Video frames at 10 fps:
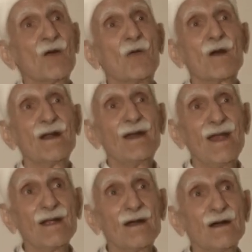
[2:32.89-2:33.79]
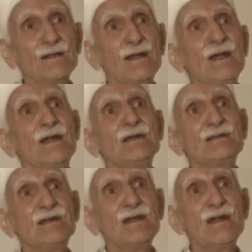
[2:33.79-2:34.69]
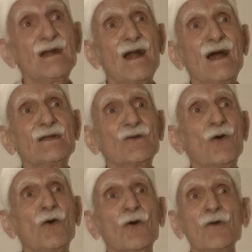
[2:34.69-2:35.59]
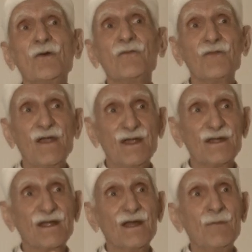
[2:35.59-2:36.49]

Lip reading: Khwaranengat is the inner light or faith.